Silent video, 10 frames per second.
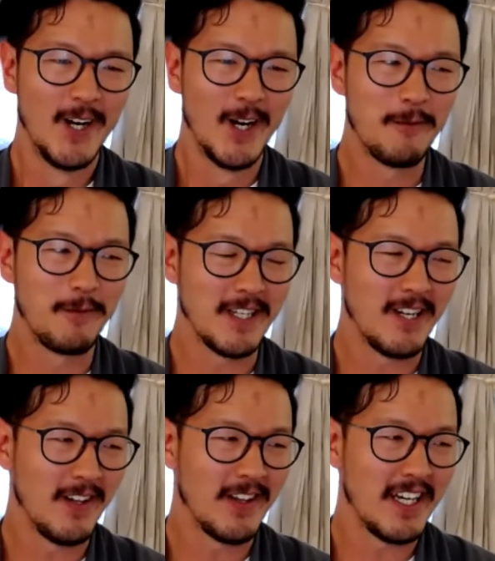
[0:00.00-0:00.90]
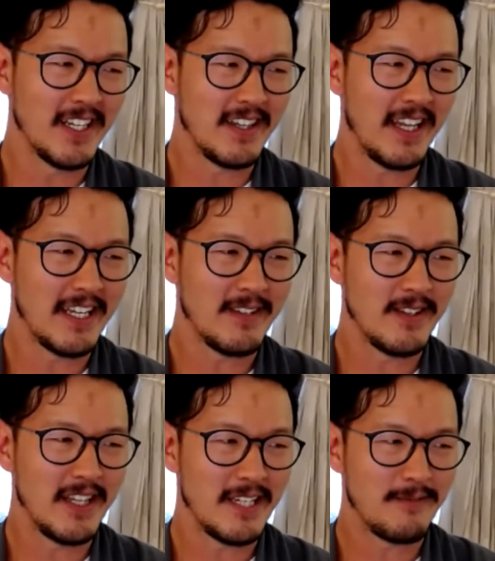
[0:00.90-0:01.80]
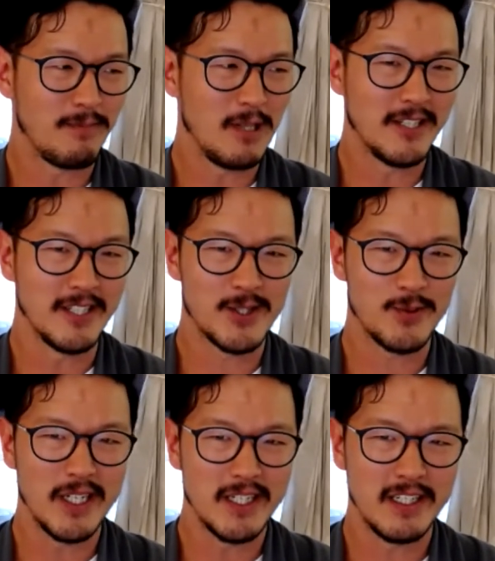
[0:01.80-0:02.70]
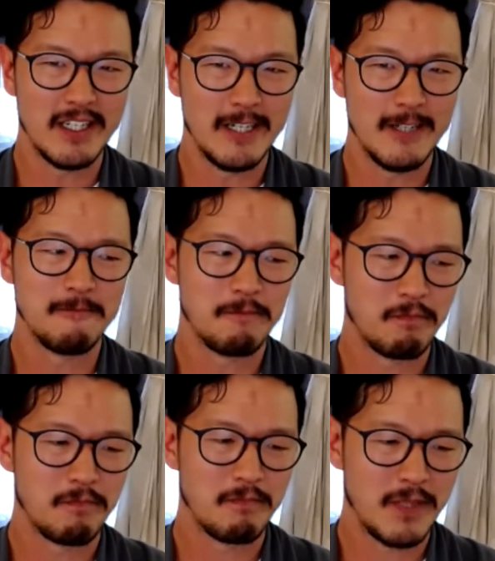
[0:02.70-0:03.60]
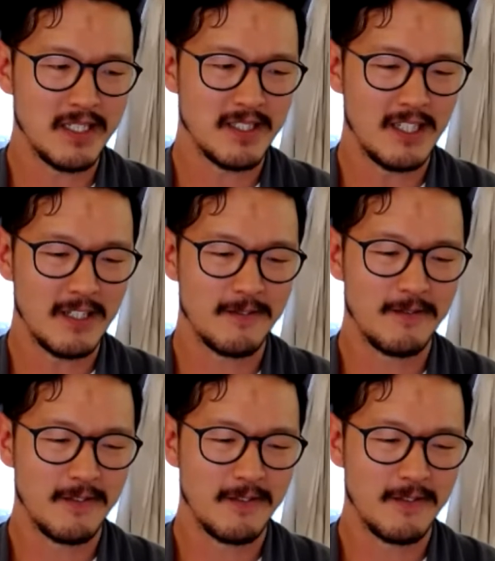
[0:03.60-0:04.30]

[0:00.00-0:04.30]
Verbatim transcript: hopefully, all that that that blood and sweat um, pays off.